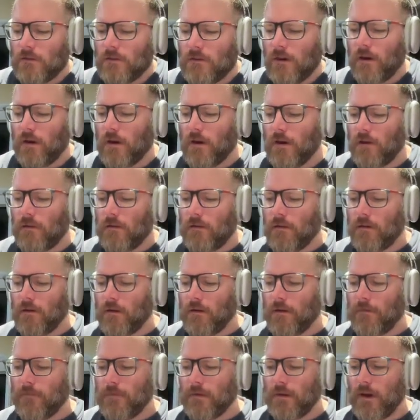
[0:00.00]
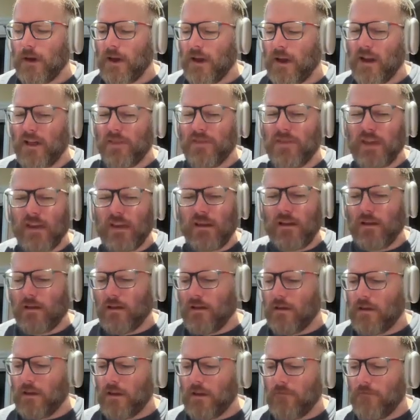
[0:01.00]
So I think
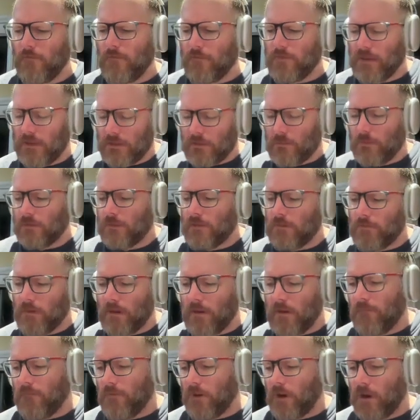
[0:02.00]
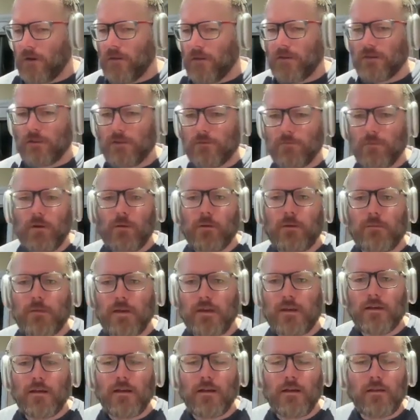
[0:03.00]
if this was to be a vinyl, this would probably
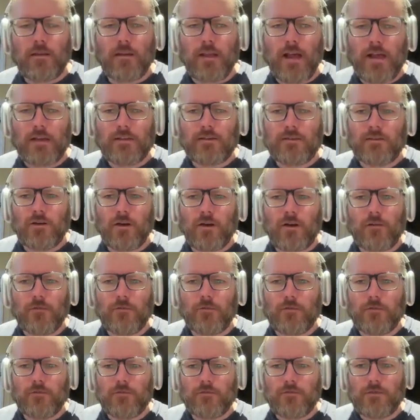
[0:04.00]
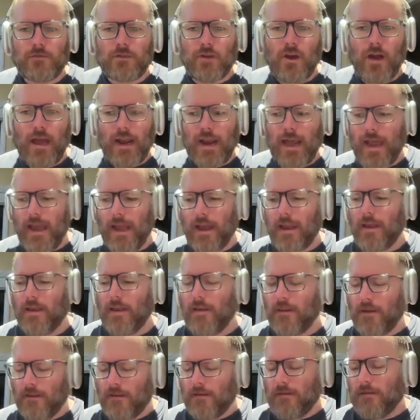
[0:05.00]
be the last song of side A.
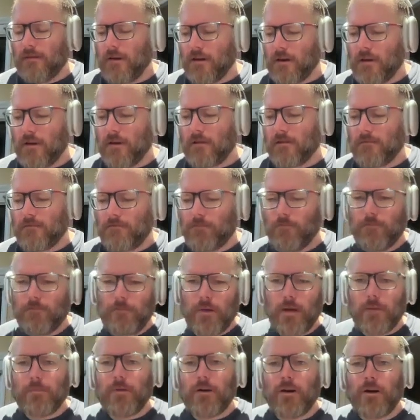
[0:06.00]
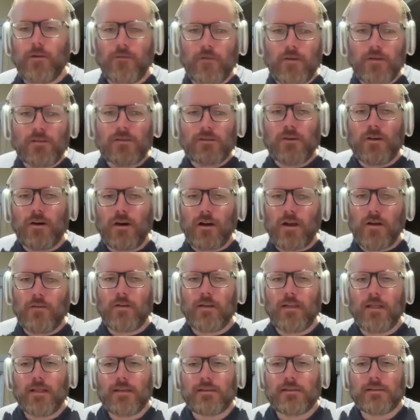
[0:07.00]
Pump it over, turn it
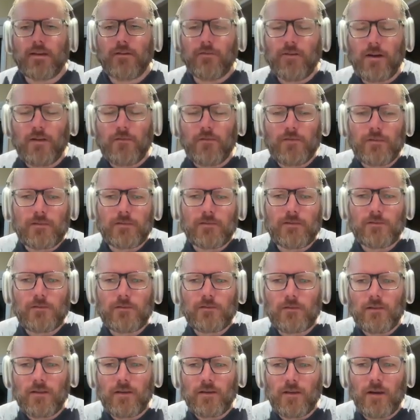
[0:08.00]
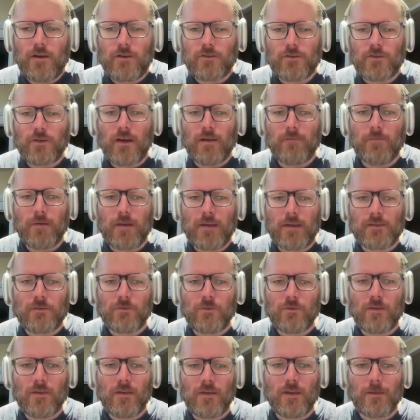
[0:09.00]
over. Let's get ready for side B
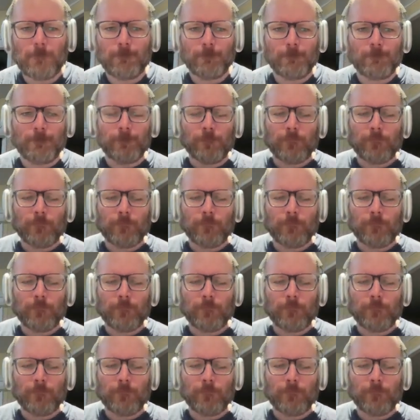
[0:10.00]
sort of thing.